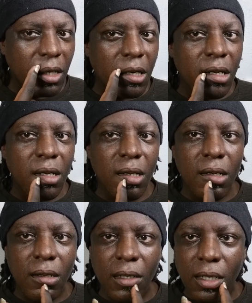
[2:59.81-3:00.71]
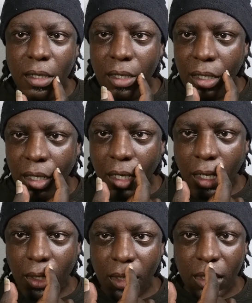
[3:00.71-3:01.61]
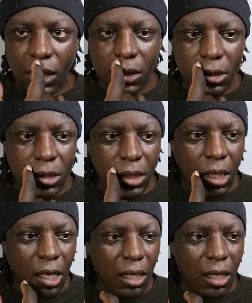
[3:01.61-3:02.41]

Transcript: all of this,